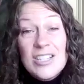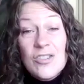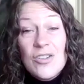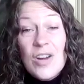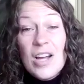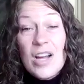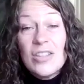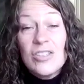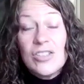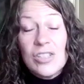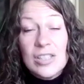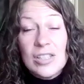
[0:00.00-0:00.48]
a
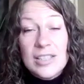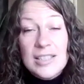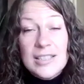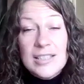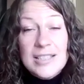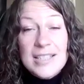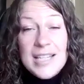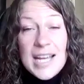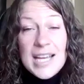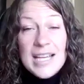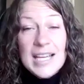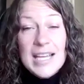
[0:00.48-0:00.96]
distraction.
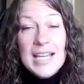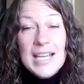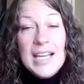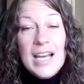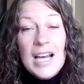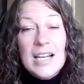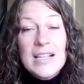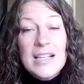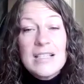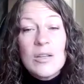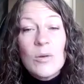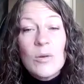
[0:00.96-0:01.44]
It's
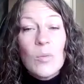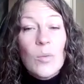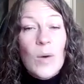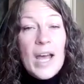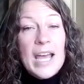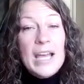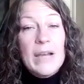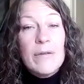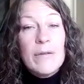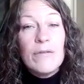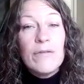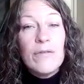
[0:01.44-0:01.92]
taking us
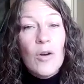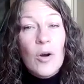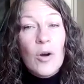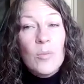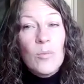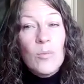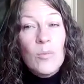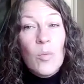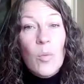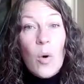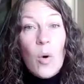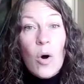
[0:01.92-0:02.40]
away
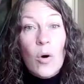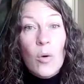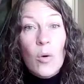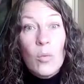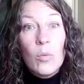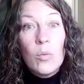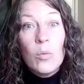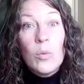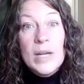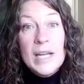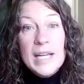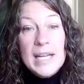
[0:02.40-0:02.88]
from
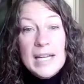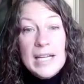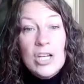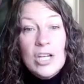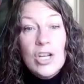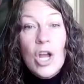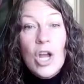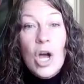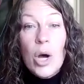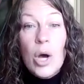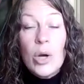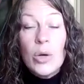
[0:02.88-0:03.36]
what we
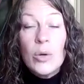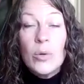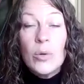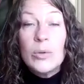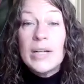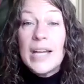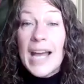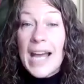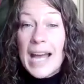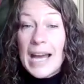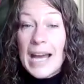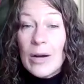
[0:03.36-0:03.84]
know
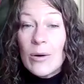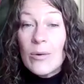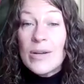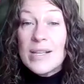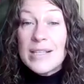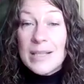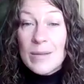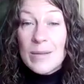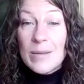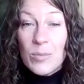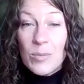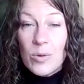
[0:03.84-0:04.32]
now
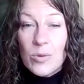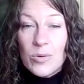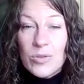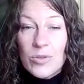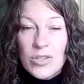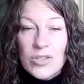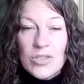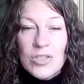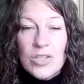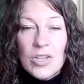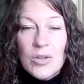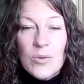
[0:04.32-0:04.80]
is
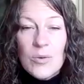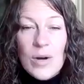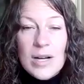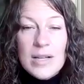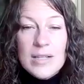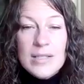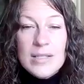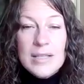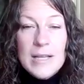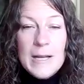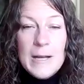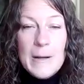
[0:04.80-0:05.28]
important to
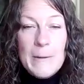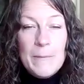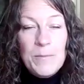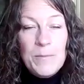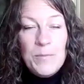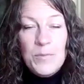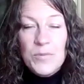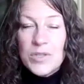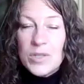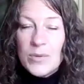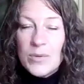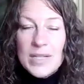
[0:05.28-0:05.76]
us.
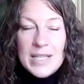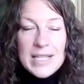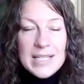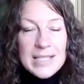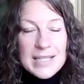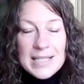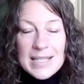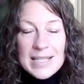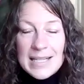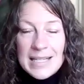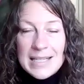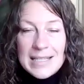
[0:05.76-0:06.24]
So we
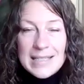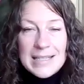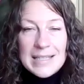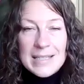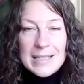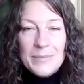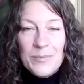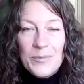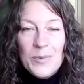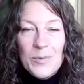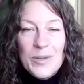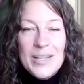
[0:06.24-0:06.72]
need to delete
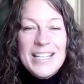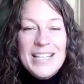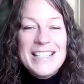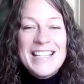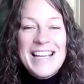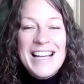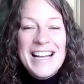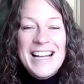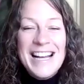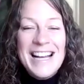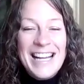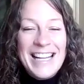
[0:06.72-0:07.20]
it. We
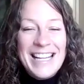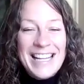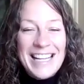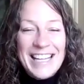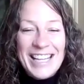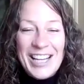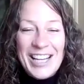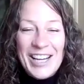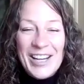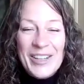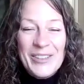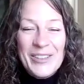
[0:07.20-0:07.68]
need to let
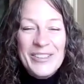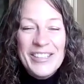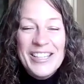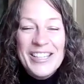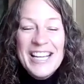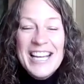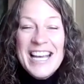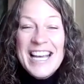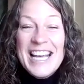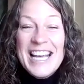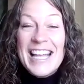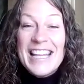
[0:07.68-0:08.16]
it go.
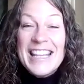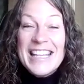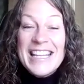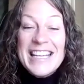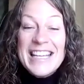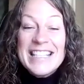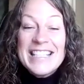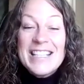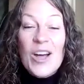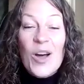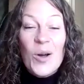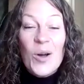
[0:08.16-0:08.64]
And
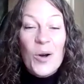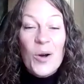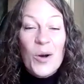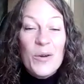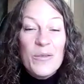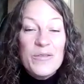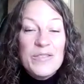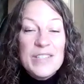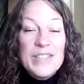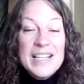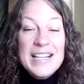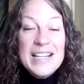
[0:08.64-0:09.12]
these are
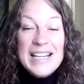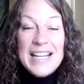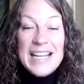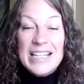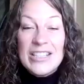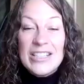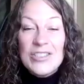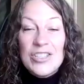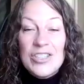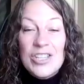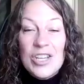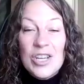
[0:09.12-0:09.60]
often
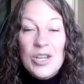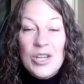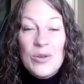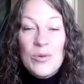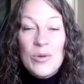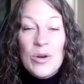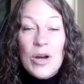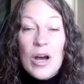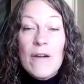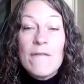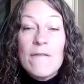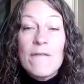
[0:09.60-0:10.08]
linked
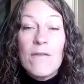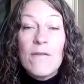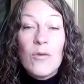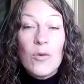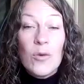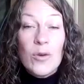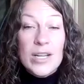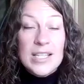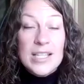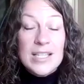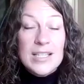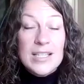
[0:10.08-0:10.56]
to
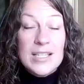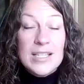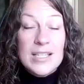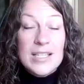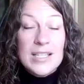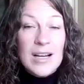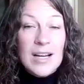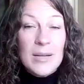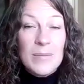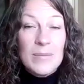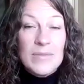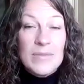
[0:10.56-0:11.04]
avoid
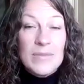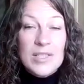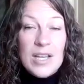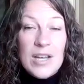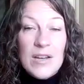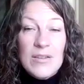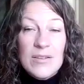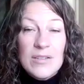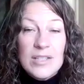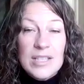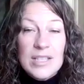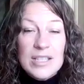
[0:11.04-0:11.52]
time.
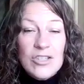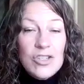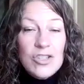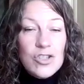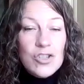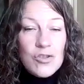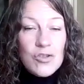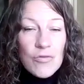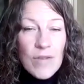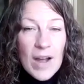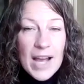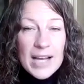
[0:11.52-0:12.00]
So
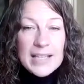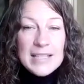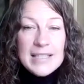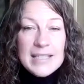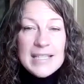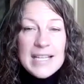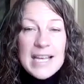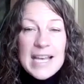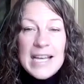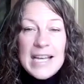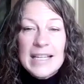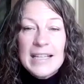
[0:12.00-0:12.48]

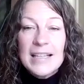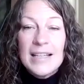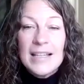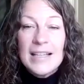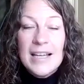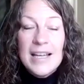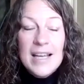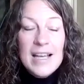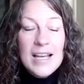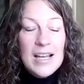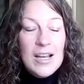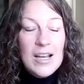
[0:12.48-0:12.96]

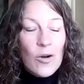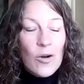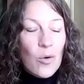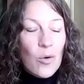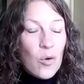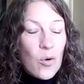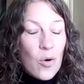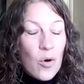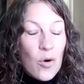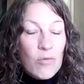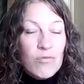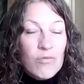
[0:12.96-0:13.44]
distracting
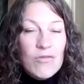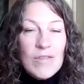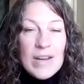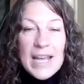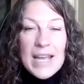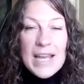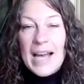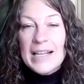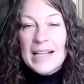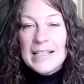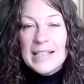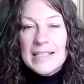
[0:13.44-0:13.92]
or
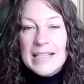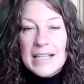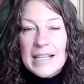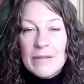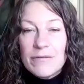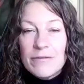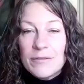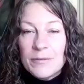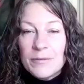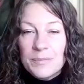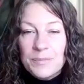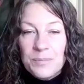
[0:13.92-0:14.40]

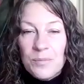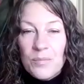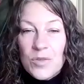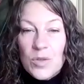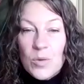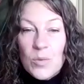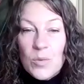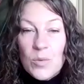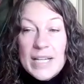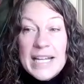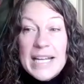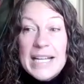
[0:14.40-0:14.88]
reactive.
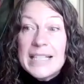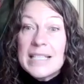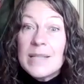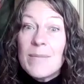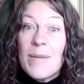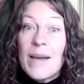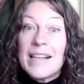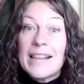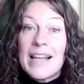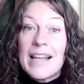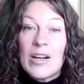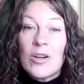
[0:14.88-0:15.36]
So we need
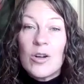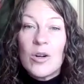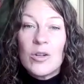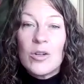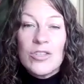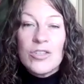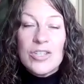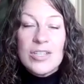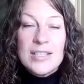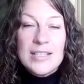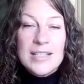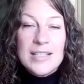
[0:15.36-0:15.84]
to make that
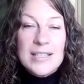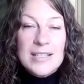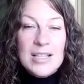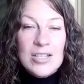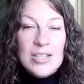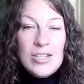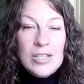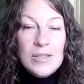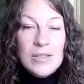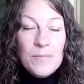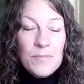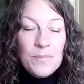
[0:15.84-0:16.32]
conscious
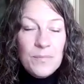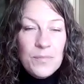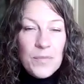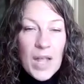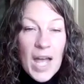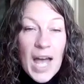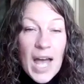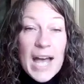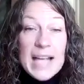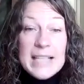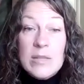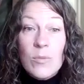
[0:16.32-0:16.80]
decision,
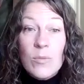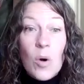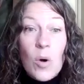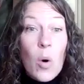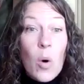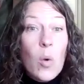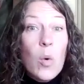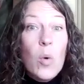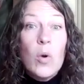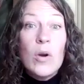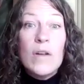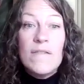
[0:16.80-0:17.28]
as
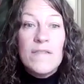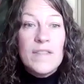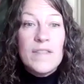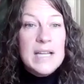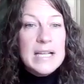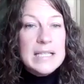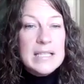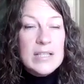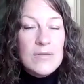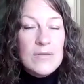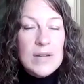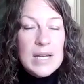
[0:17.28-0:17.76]
all of
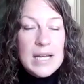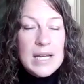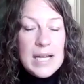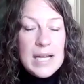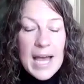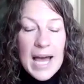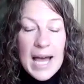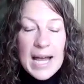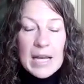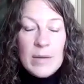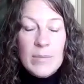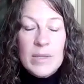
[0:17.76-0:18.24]
these
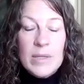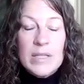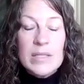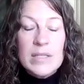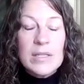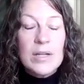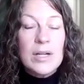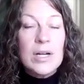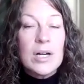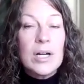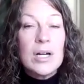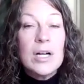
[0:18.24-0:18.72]
three
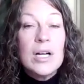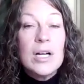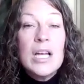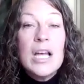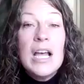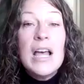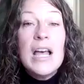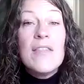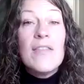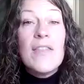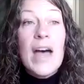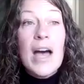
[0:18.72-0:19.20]
elements are.
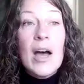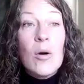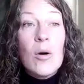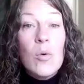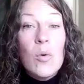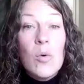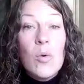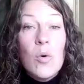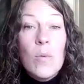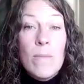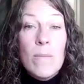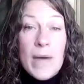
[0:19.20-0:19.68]
They're
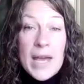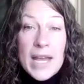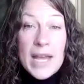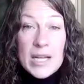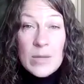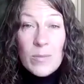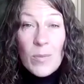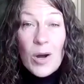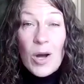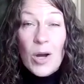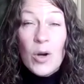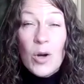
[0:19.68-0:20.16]
all
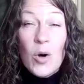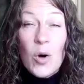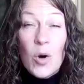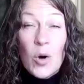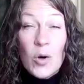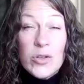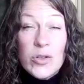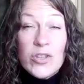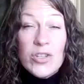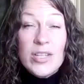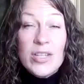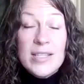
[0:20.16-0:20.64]
made by a
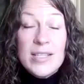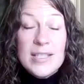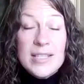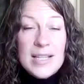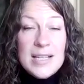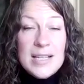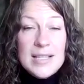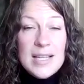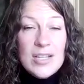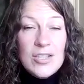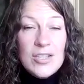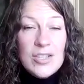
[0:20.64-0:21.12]
conscious
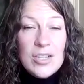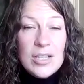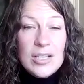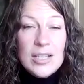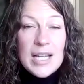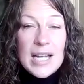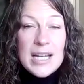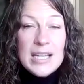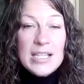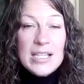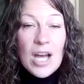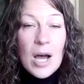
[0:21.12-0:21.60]

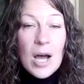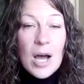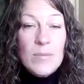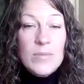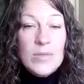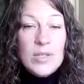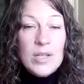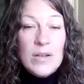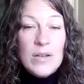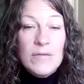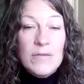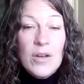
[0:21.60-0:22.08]
decision in
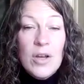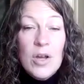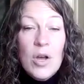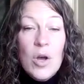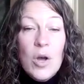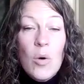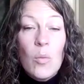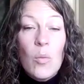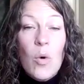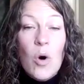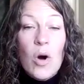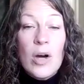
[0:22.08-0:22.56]
terms of
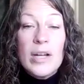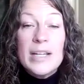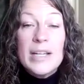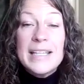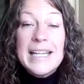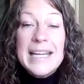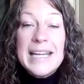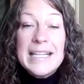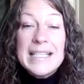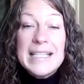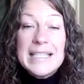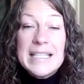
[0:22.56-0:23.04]
what
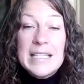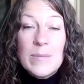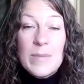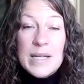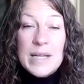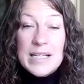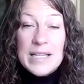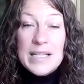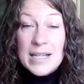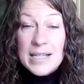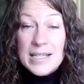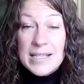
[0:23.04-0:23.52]
needs to
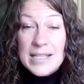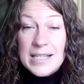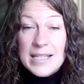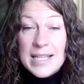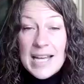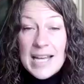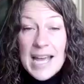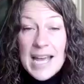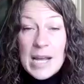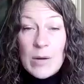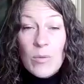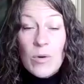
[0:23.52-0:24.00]
be done
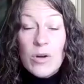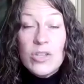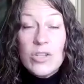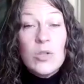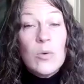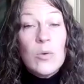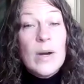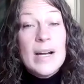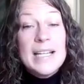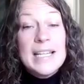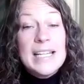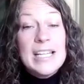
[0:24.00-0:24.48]
today. What
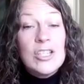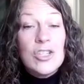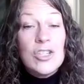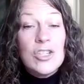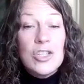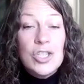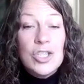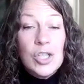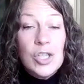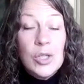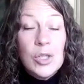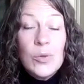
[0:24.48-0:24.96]
do I need
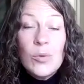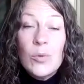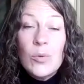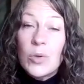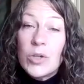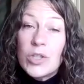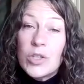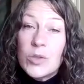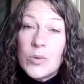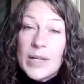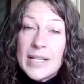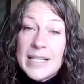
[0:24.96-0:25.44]
to do?
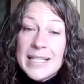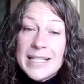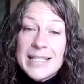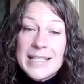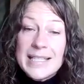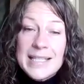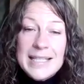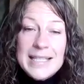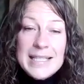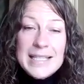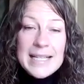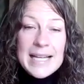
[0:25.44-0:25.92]
What do I
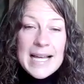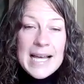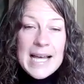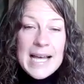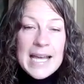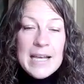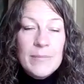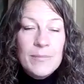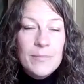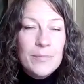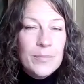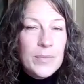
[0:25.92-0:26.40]
need to
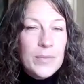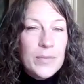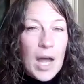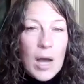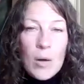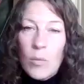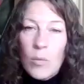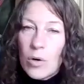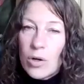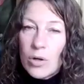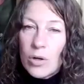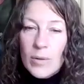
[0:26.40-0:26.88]
delay?
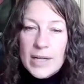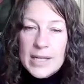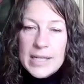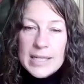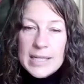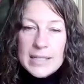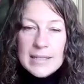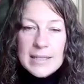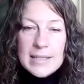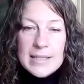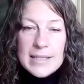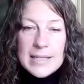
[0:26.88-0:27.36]
And what do I
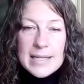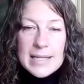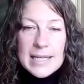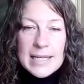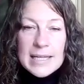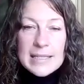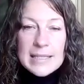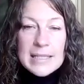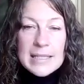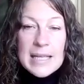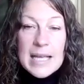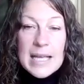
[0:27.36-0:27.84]
need to
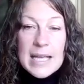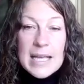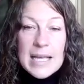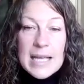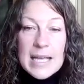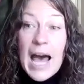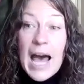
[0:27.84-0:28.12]
delete?